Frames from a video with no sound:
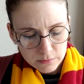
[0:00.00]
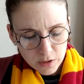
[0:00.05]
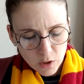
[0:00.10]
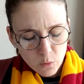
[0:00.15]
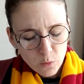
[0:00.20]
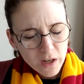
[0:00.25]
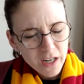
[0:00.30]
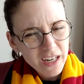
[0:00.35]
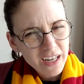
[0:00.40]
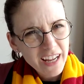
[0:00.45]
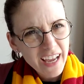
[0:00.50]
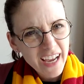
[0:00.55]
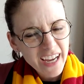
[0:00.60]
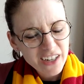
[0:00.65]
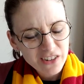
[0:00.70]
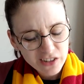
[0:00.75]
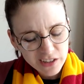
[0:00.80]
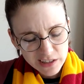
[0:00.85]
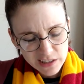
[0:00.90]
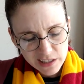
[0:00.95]
What had
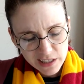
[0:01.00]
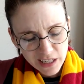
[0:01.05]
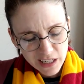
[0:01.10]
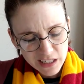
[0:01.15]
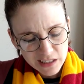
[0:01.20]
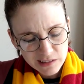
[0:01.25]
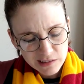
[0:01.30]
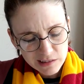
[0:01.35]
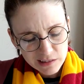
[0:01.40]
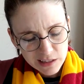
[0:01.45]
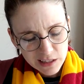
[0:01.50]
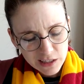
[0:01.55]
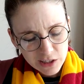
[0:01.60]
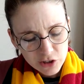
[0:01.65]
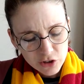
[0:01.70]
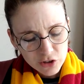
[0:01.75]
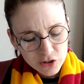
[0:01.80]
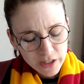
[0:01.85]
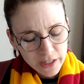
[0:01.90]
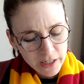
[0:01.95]
Hagrid said?
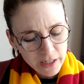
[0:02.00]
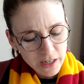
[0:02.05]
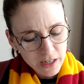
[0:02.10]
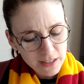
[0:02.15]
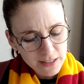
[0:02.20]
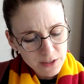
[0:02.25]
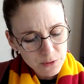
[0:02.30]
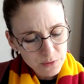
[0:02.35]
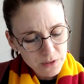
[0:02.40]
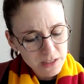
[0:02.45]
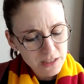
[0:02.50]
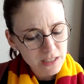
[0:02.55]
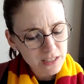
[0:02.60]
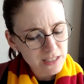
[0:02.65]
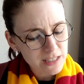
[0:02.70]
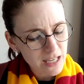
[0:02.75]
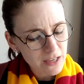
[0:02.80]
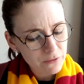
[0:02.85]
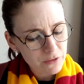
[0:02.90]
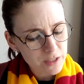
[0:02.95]
Gringotts was the
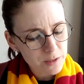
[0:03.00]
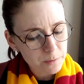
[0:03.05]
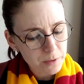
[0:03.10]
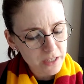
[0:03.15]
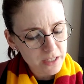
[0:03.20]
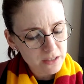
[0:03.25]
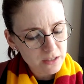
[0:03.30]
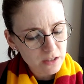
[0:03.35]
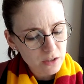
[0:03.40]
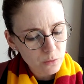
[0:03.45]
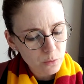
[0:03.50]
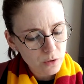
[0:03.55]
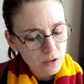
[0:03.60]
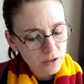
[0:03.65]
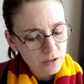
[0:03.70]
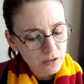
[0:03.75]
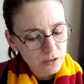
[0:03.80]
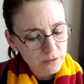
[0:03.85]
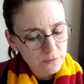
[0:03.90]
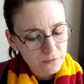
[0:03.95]
safest place in the
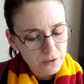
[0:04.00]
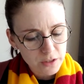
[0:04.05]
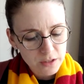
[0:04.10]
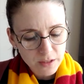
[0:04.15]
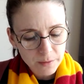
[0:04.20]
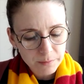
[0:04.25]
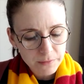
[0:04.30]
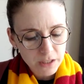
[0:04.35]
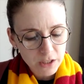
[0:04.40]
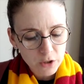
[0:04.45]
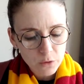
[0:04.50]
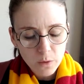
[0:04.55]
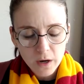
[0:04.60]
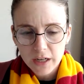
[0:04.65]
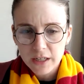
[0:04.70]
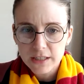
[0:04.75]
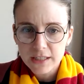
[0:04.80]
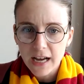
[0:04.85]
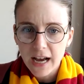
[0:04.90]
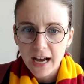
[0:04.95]
world for something you
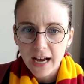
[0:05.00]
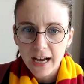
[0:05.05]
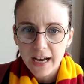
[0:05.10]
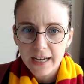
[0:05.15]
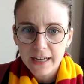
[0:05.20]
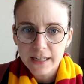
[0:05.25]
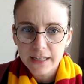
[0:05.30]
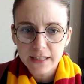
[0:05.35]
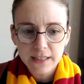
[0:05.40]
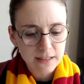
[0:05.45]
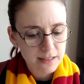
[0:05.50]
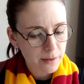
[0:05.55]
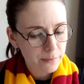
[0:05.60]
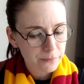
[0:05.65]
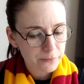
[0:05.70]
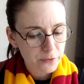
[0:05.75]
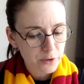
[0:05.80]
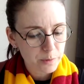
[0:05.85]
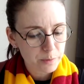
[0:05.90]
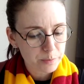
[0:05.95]
wanted to hide, except
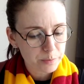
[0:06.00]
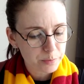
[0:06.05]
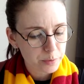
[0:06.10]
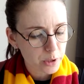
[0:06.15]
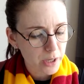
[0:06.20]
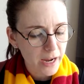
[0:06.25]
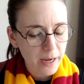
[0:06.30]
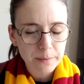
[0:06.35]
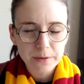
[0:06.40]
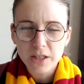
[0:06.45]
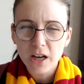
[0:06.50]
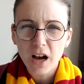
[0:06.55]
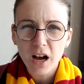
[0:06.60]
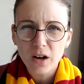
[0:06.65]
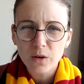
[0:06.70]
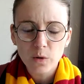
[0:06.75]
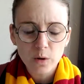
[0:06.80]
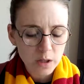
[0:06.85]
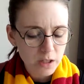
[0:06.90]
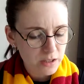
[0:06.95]
for perhaps
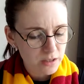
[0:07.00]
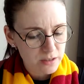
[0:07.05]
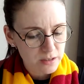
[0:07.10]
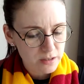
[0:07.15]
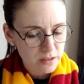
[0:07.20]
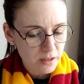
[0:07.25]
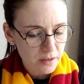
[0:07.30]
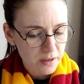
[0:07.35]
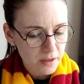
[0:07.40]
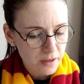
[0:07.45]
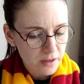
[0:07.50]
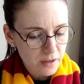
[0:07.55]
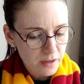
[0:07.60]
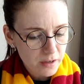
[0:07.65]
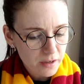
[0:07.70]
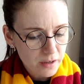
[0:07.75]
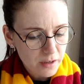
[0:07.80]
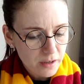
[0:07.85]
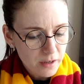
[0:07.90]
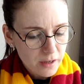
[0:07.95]
Hogwarts?
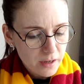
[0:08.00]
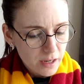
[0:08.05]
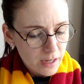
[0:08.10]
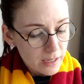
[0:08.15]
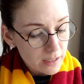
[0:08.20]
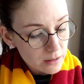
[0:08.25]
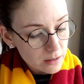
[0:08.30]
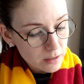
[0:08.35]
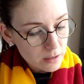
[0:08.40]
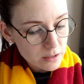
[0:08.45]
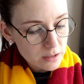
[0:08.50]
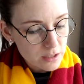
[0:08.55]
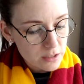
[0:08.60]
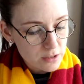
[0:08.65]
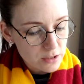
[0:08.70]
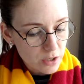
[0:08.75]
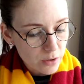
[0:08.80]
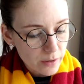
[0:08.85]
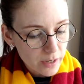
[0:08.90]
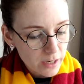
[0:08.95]
It looked as
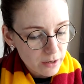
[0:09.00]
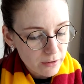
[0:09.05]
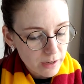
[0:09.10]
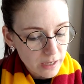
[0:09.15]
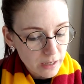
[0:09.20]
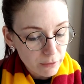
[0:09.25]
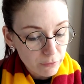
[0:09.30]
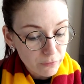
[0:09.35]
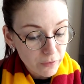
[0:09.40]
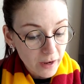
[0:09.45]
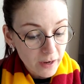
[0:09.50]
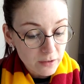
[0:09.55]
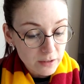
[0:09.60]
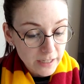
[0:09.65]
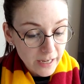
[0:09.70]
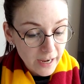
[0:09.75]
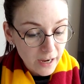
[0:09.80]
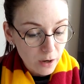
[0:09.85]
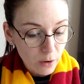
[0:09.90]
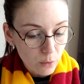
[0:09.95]
though Harry had found
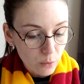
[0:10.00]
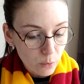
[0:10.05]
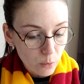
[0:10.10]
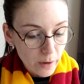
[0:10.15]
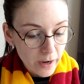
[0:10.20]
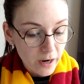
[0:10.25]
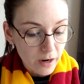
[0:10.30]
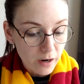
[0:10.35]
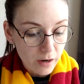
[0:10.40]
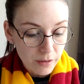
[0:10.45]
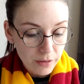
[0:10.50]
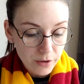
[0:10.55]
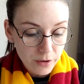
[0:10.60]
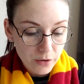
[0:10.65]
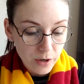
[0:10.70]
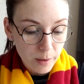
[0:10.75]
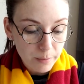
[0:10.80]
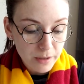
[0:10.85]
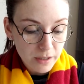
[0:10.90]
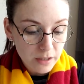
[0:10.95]
out where the
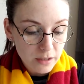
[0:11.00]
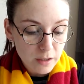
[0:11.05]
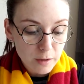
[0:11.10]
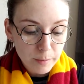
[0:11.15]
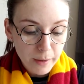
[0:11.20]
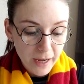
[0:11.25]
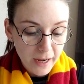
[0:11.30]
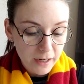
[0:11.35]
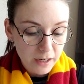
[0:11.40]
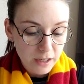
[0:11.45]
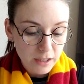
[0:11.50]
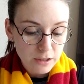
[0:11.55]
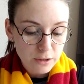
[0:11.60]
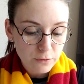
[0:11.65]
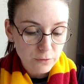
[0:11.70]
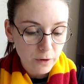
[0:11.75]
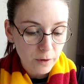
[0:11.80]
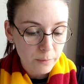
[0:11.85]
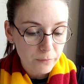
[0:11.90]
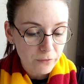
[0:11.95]
grubby little package
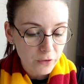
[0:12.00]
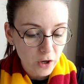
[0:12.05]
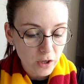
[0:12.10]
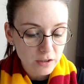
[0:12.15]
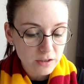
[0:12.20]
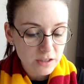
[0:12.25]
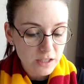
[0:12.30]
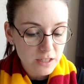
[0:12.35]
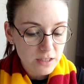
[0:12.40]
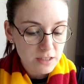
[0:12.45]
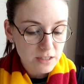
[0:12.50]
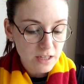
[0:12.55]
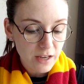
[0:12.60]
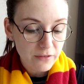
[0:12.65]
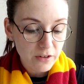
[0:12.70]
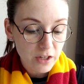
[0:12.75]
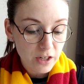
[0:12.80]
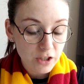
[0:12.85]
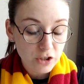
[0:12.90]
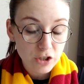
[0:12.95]
from Vault
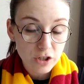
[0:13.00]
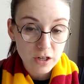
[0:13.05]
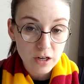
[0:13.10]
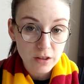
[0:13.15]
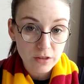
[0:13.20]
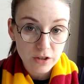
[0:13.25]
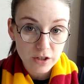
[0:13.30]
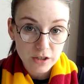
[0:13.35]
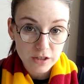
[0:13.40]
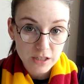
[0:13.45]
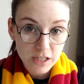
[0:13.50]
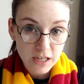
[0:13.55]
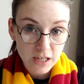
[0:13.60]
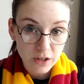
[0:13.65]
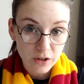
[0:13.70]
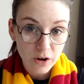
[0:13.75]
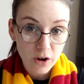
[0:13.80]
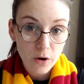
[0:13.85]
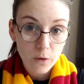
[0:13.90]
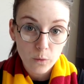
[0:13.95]

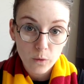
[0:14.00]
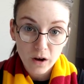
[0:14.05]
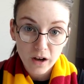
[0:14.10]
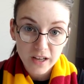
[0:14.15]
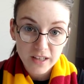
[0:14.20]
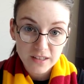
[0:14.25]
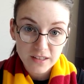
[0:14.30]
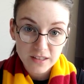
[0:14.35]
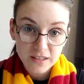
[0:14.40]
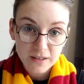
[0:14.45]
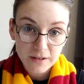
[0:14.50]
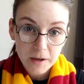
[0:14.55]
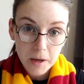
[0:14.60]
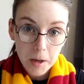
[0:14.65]
713 was.